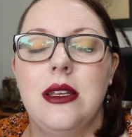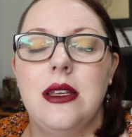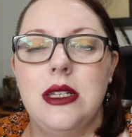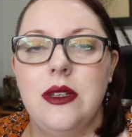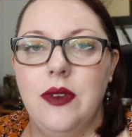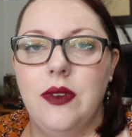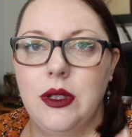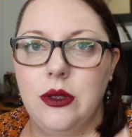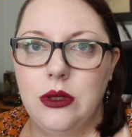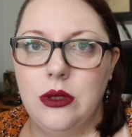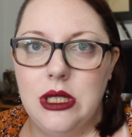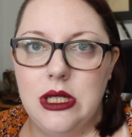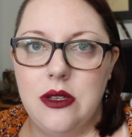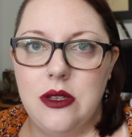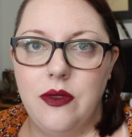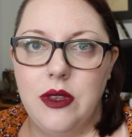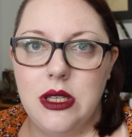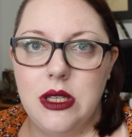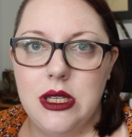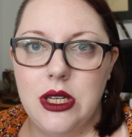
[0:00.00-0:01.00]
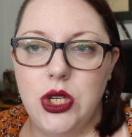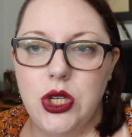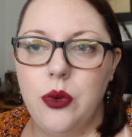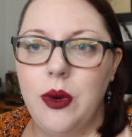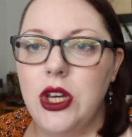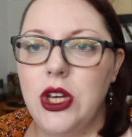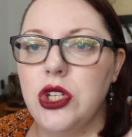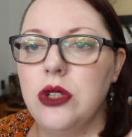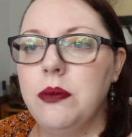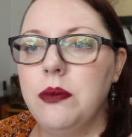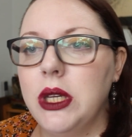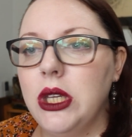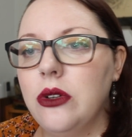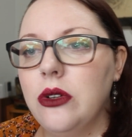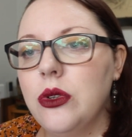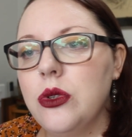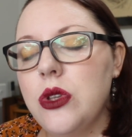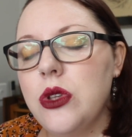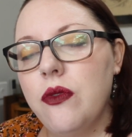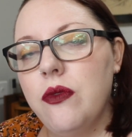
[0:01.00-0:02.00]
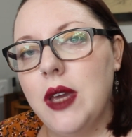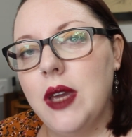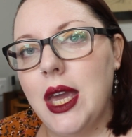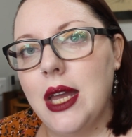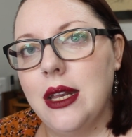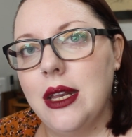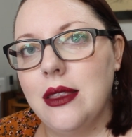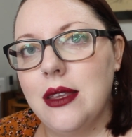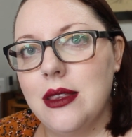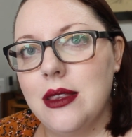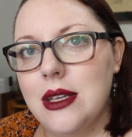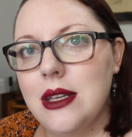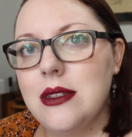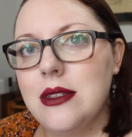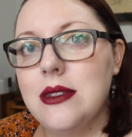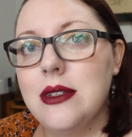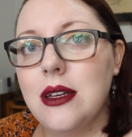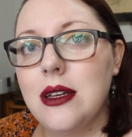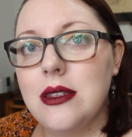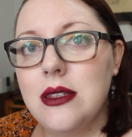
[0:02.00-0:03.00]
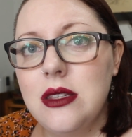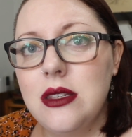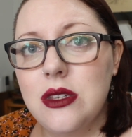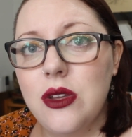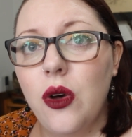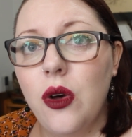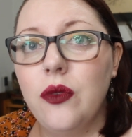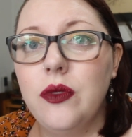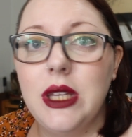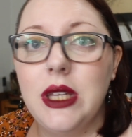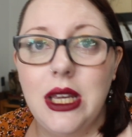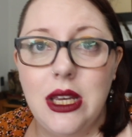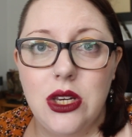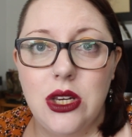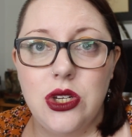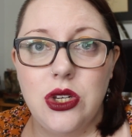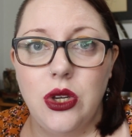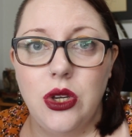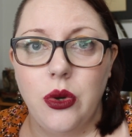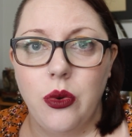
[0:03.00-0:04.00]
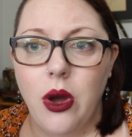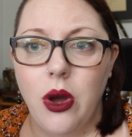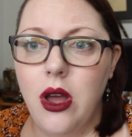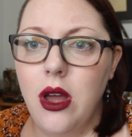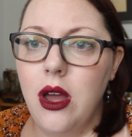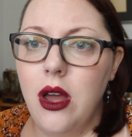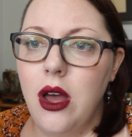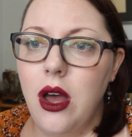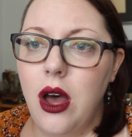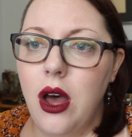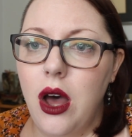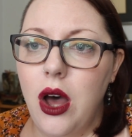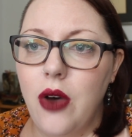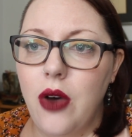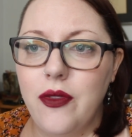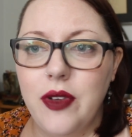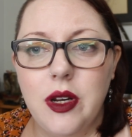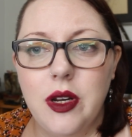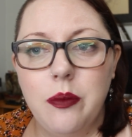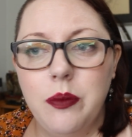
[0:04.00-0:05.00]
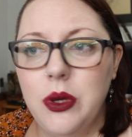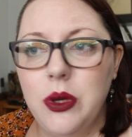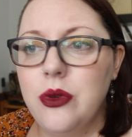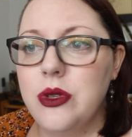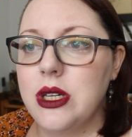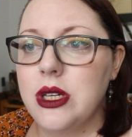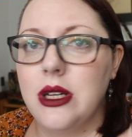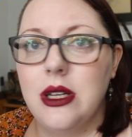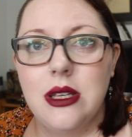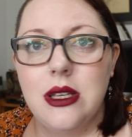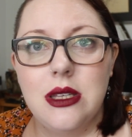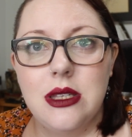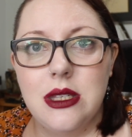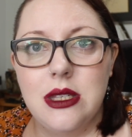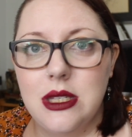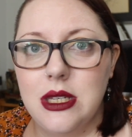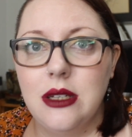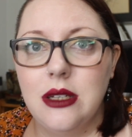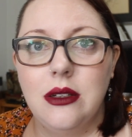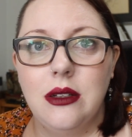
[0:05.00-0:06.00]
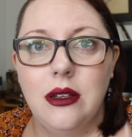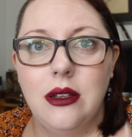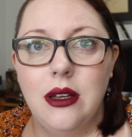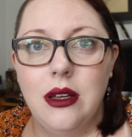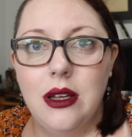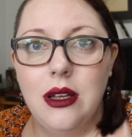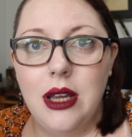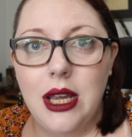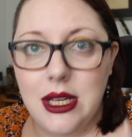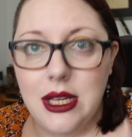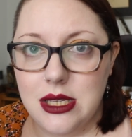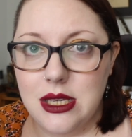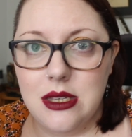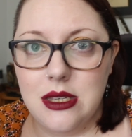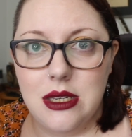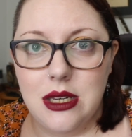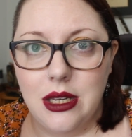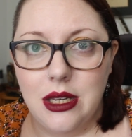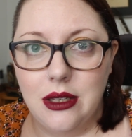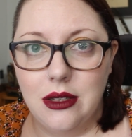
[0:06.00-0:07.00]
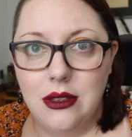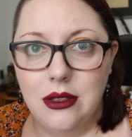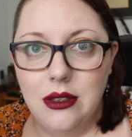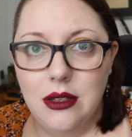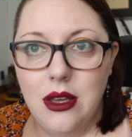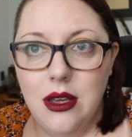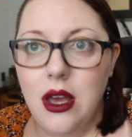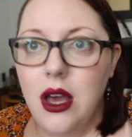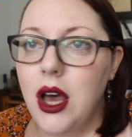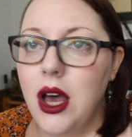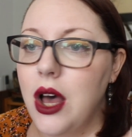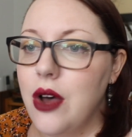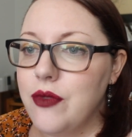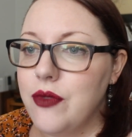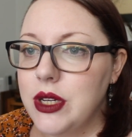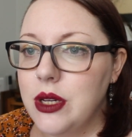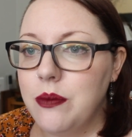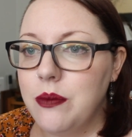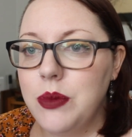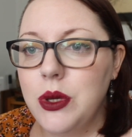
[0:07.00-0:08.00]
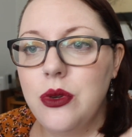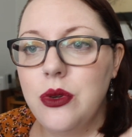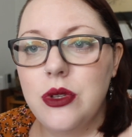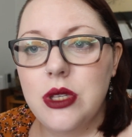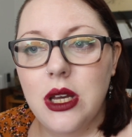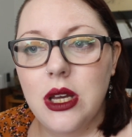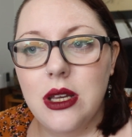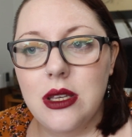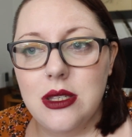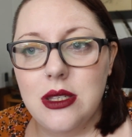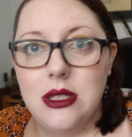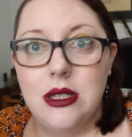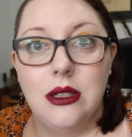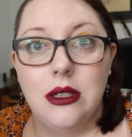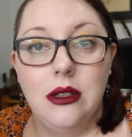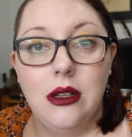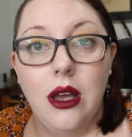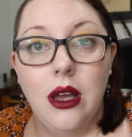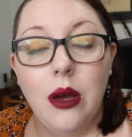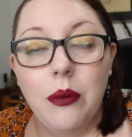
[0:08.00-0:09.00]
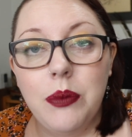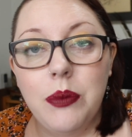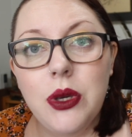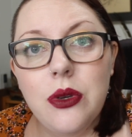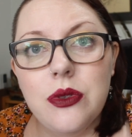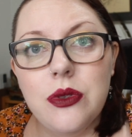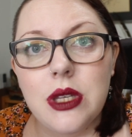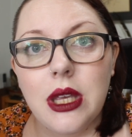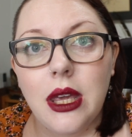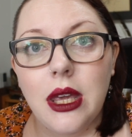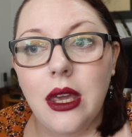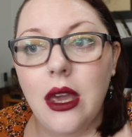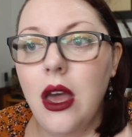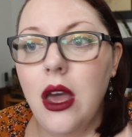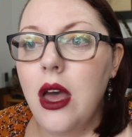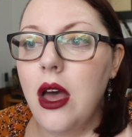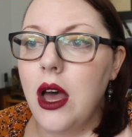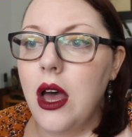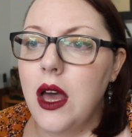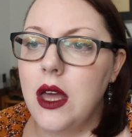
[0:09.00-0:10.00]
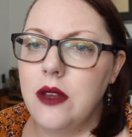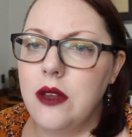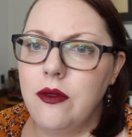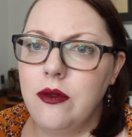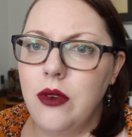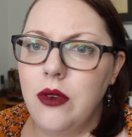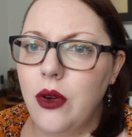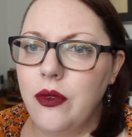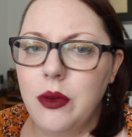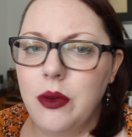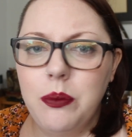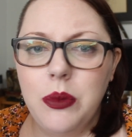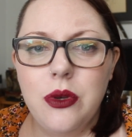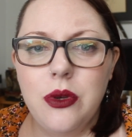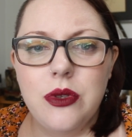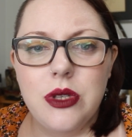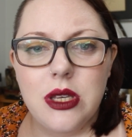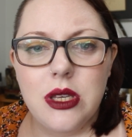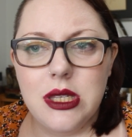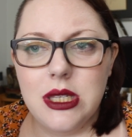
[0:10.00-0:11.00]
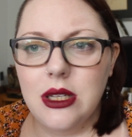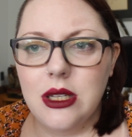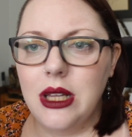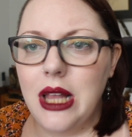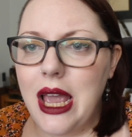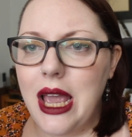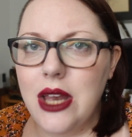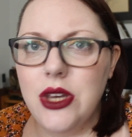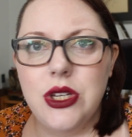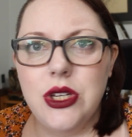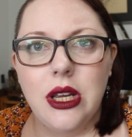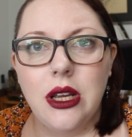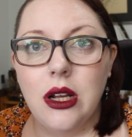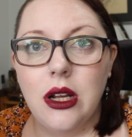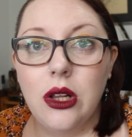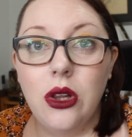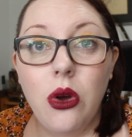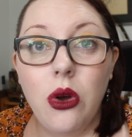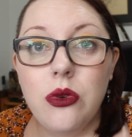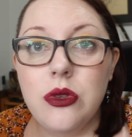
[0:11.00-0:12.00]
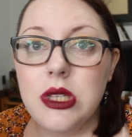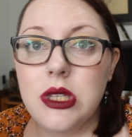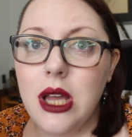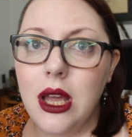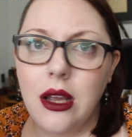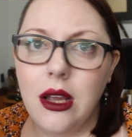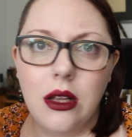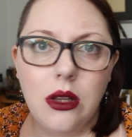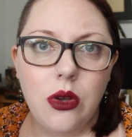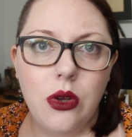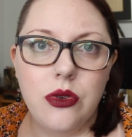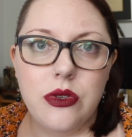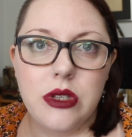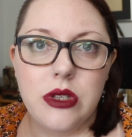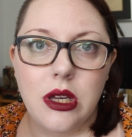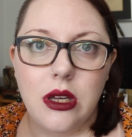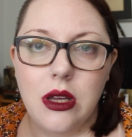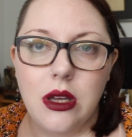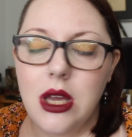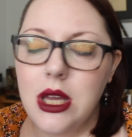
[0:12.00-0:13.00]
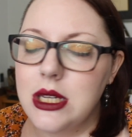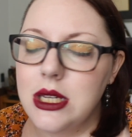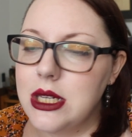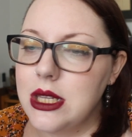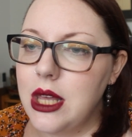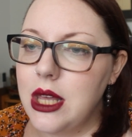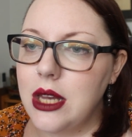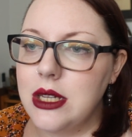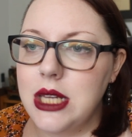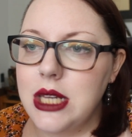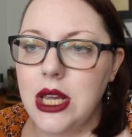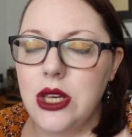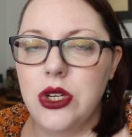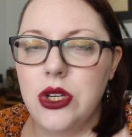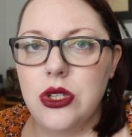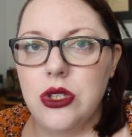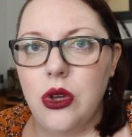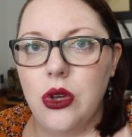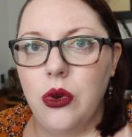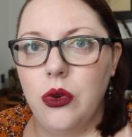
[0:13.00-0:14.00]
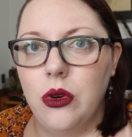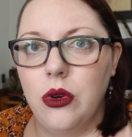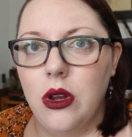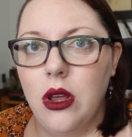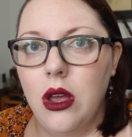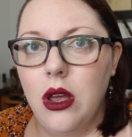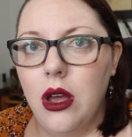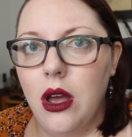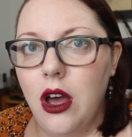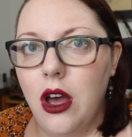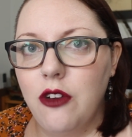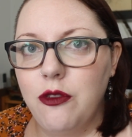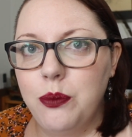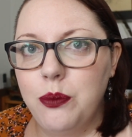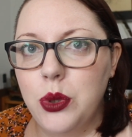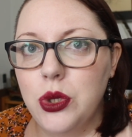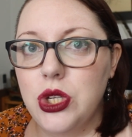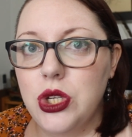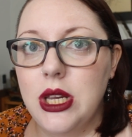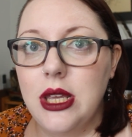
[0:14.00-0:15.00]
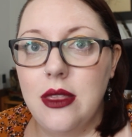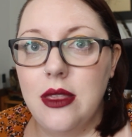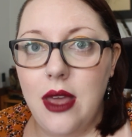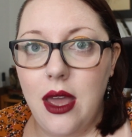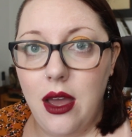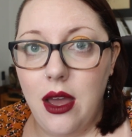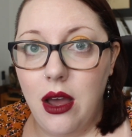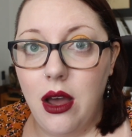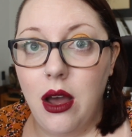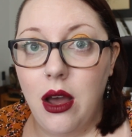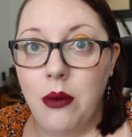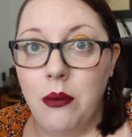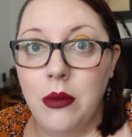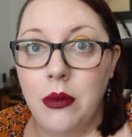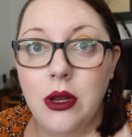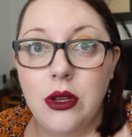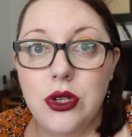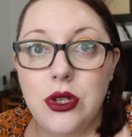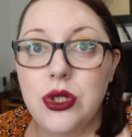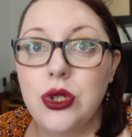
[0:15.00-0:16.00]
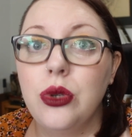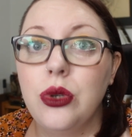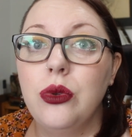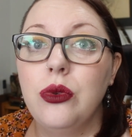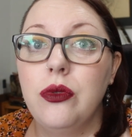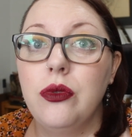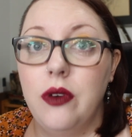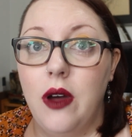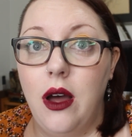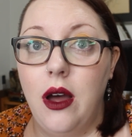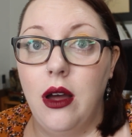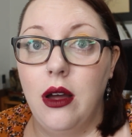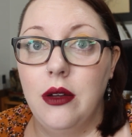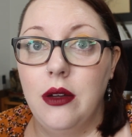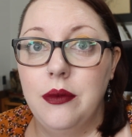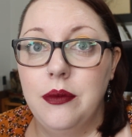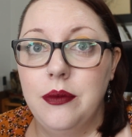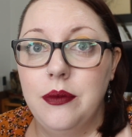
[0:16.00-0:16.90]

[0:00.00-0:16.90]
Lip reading: the difficulties of the situation, but you're also forgetting that this doesn't solve the issue of an abuser still existing, of an abuser still abusing, of abuser still edging closer and closer to that danger zone of pushing their harm too far.